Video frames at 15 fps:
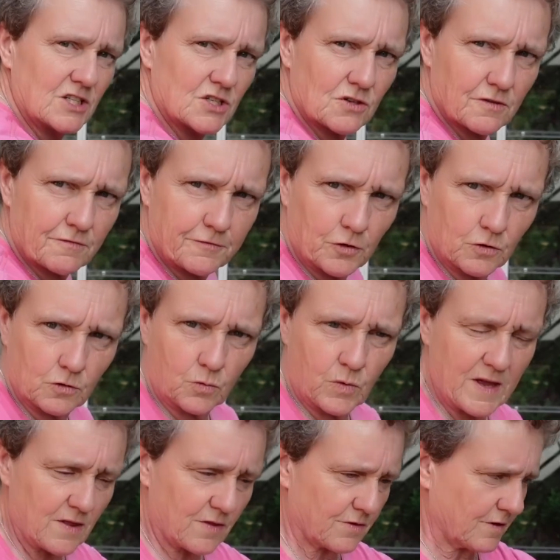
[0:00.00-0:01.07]
do the full
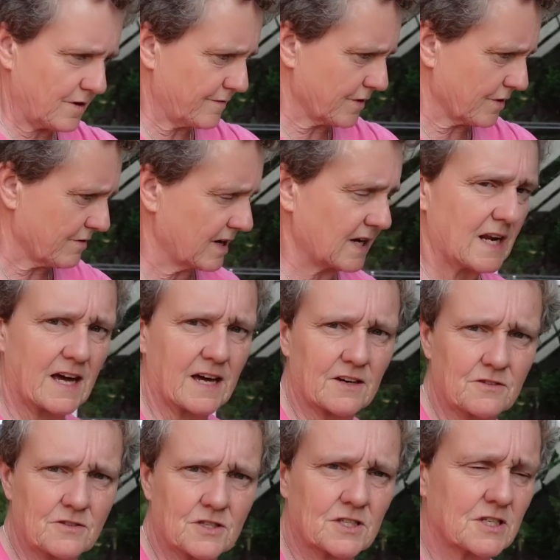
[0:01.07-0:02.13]
width of the
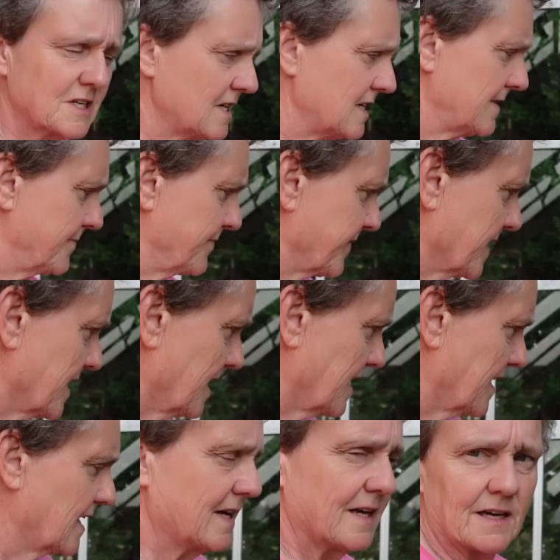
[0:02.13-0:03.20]
greenhouse,
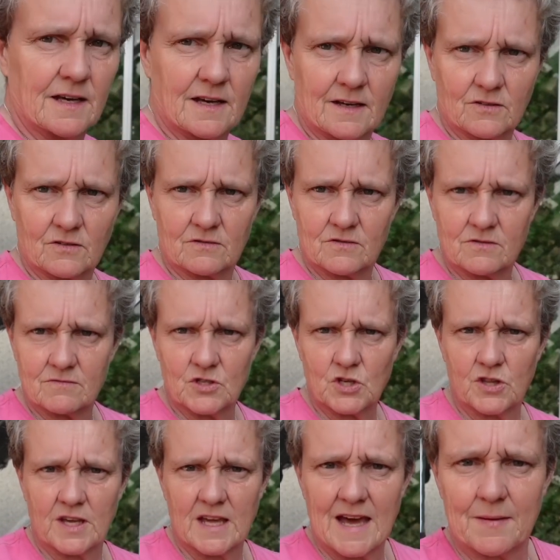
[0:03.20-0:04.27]
I'll turn
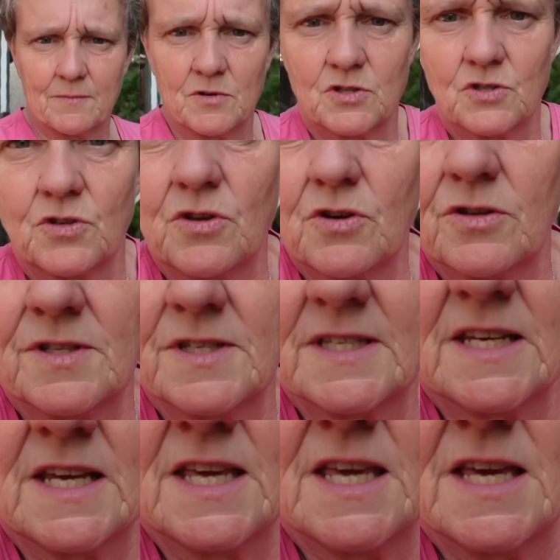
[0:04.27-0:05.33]
the camera so you can
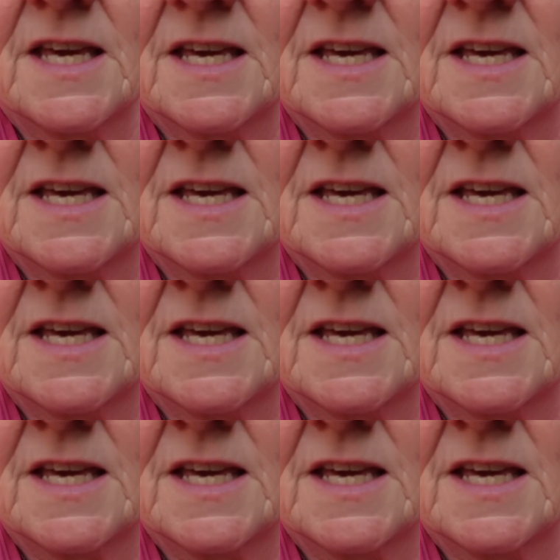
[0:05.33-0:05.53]
see.